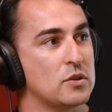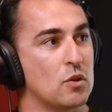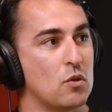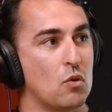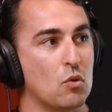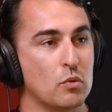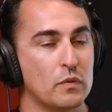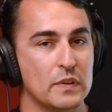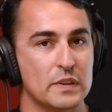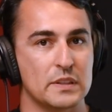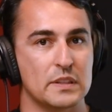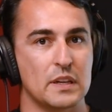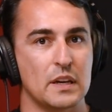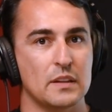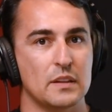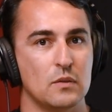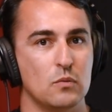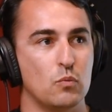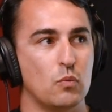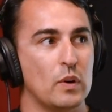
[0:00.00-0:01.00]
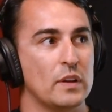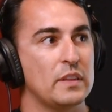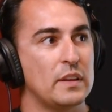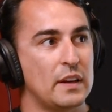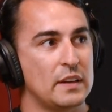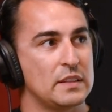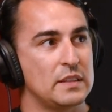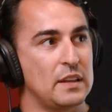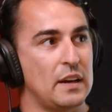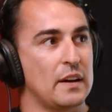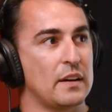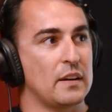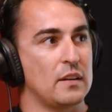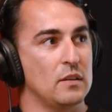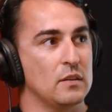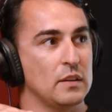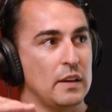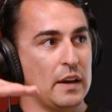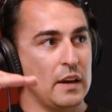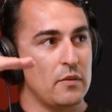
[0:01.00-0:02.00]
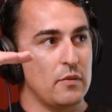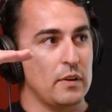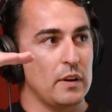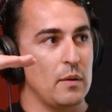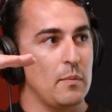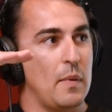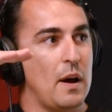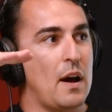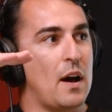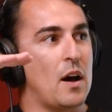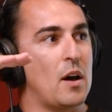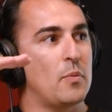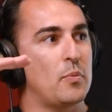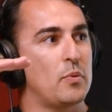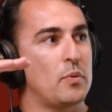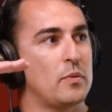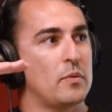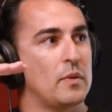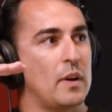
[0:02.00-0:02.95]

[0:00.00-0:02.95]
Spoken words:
So all of a sudden, when they start layering them up